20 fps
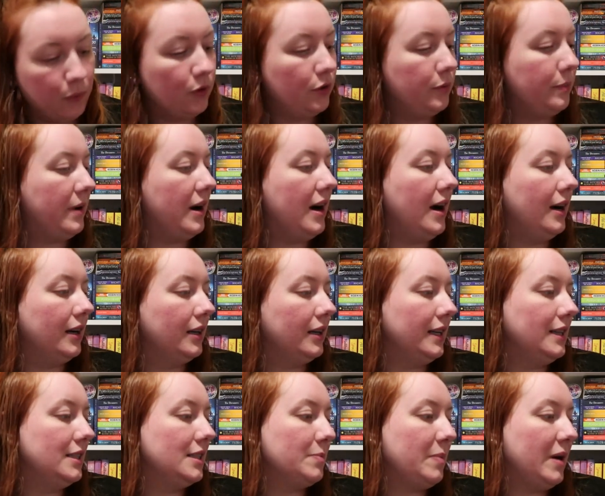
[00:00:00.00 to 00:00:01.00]
woodmark.
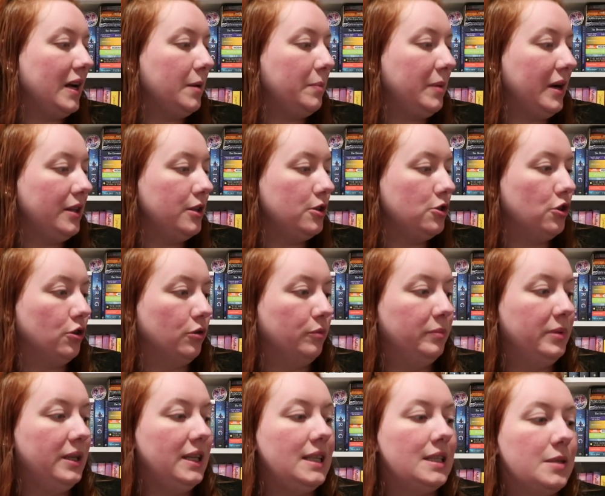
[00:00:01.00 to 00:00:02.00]
Inspired by the
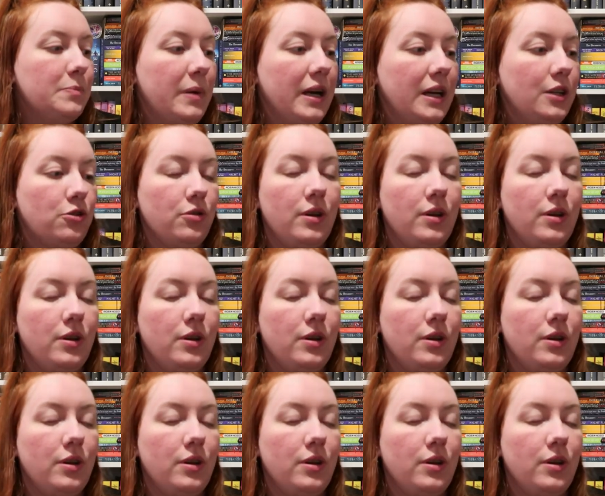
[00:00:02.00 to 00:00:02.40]
Jumbies by